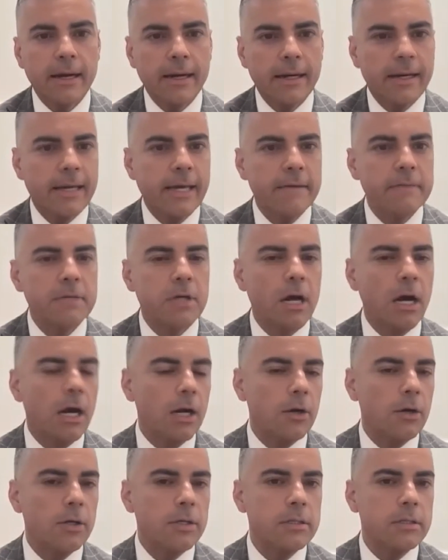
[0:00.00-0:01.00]
gives
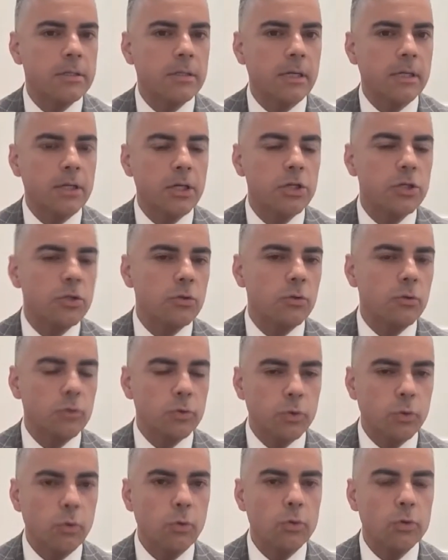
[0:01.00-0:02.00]
Congress additional
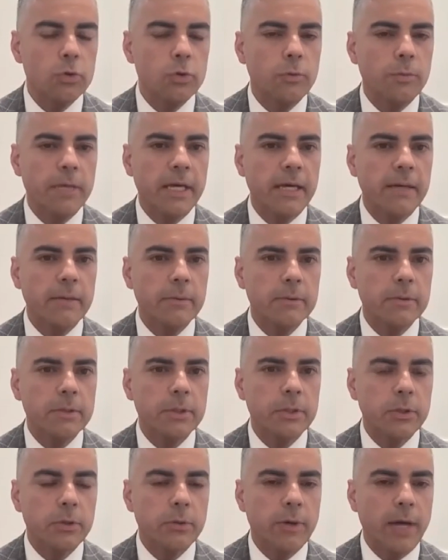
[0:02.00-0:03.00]
tools to be able
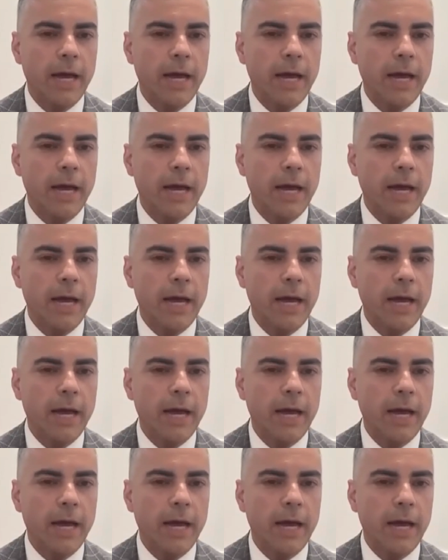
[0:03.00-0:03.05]
to